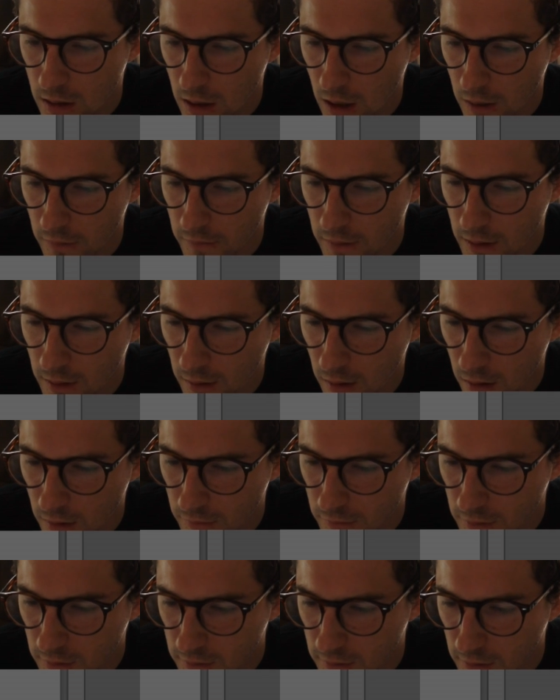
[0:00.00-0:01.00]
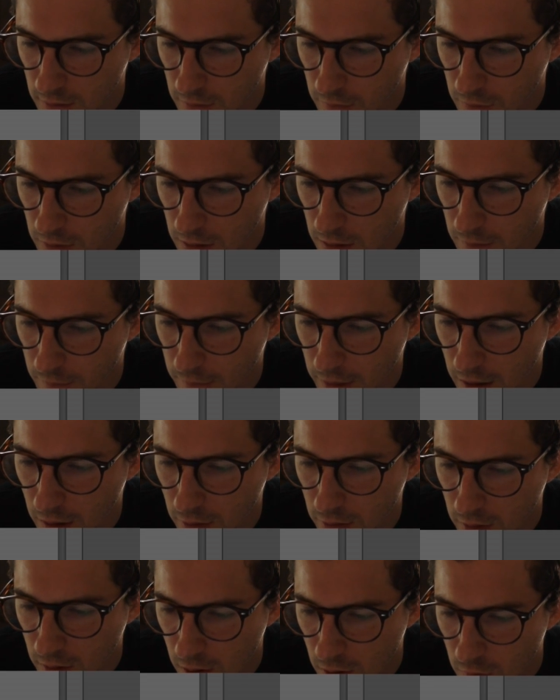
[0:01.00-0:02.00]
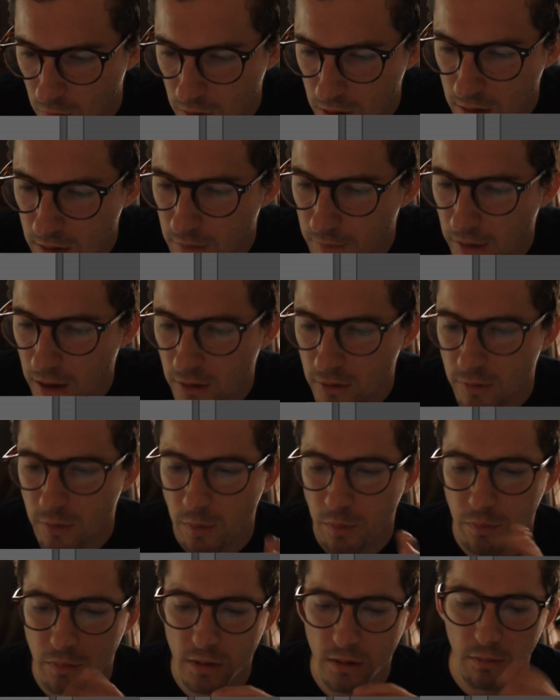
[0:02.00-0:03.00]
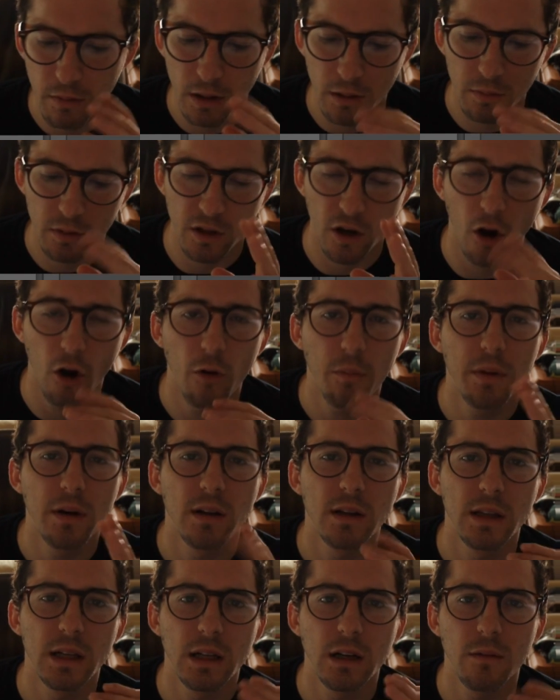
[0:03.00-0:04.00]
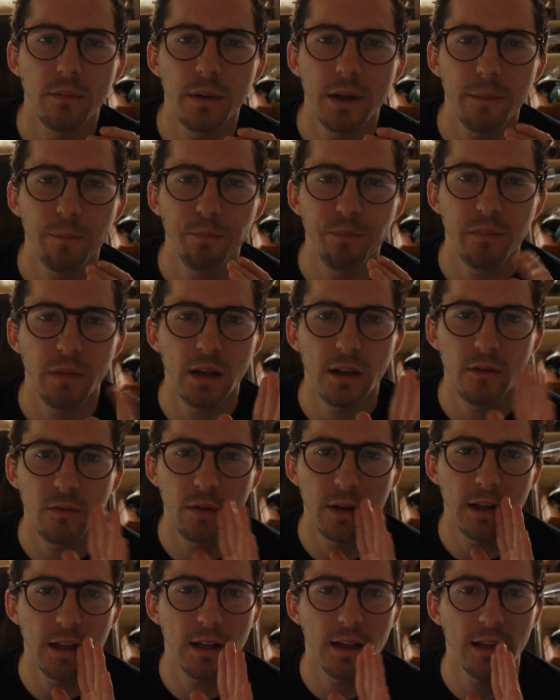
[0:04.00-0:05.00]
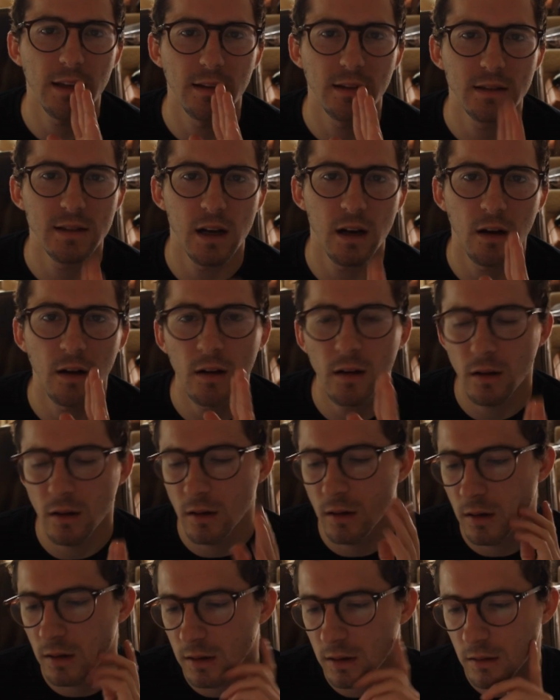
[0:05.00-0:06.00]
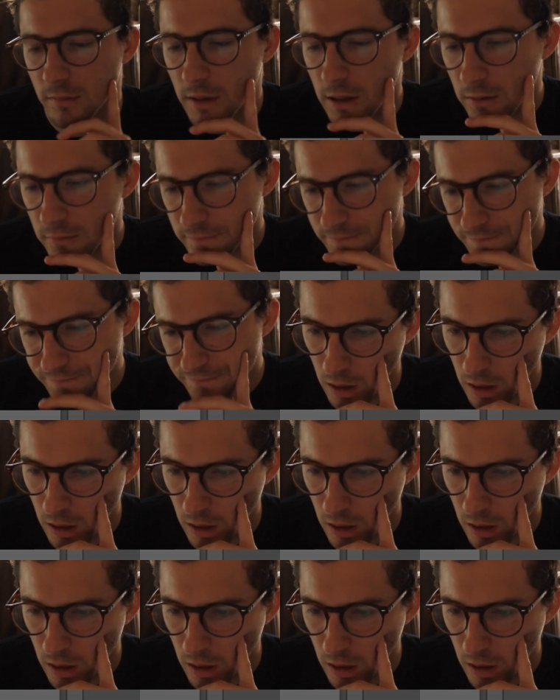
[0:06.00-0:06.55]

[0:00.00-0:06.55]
And then obviously we need a mouth. We need the mouth to be able to open a little bit because we need his tongue to come out.